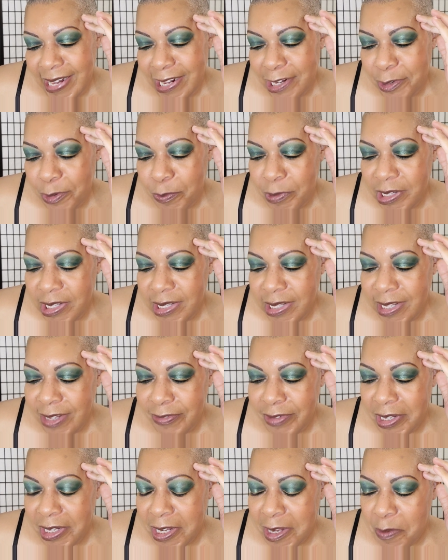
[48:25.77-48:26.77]
and I don't want to
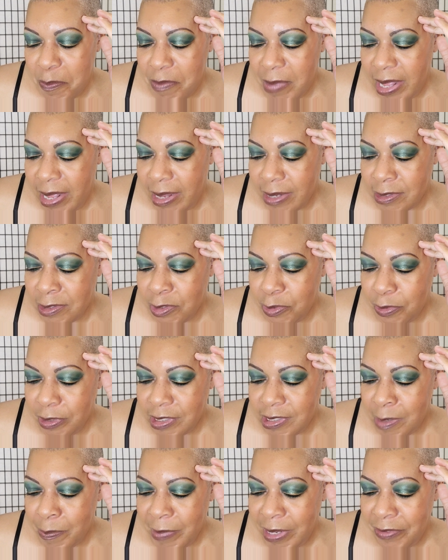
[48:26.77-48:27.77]
leave it and come back to it
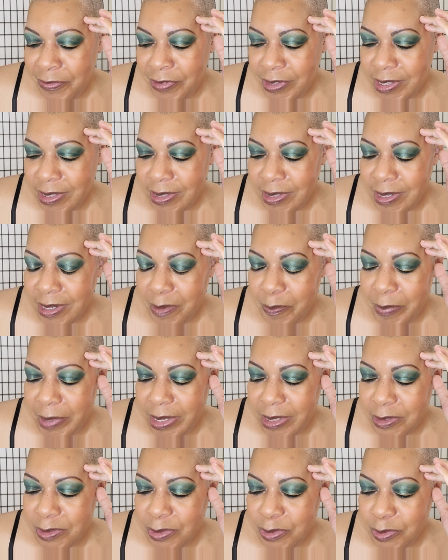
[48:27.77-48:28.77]
because I might forget to come
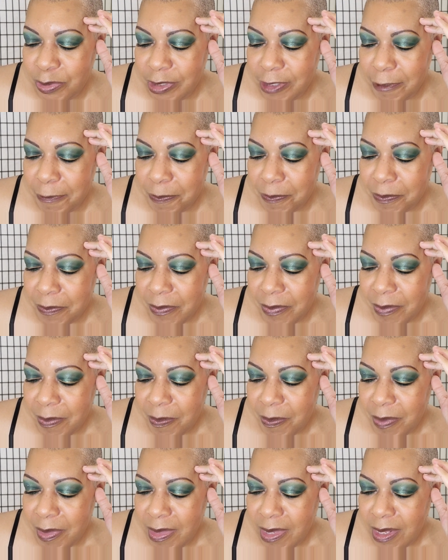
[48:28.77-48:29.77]
back to it.
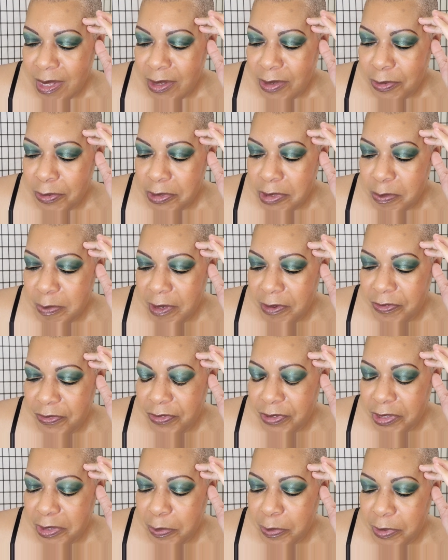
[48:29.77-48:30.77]
Who's my
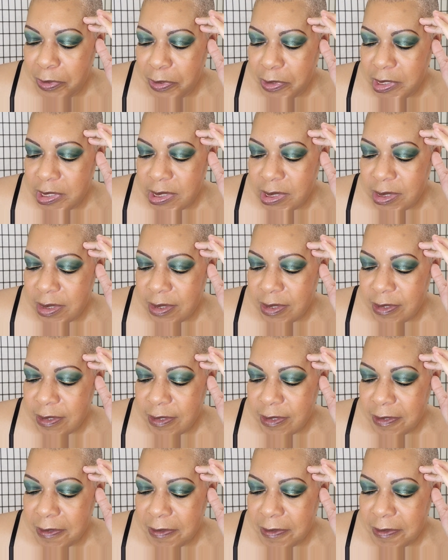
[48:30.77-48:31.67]
fifth person?